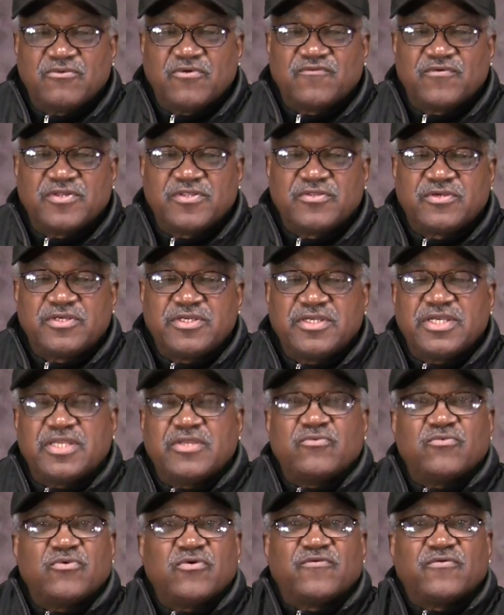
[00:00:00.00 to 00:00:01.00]
with it. You can get
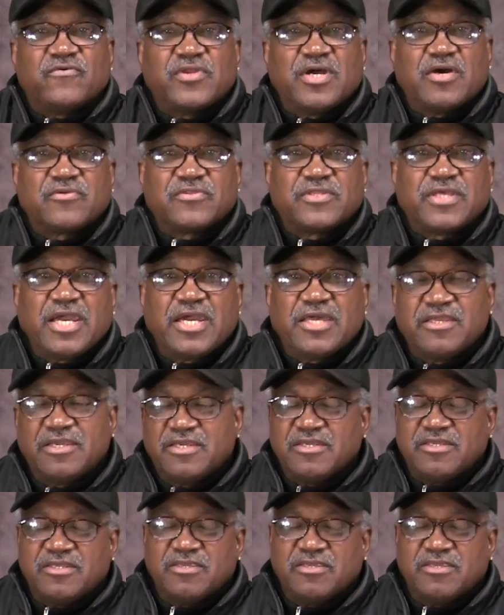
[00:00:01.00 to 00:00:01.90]
it with or without that.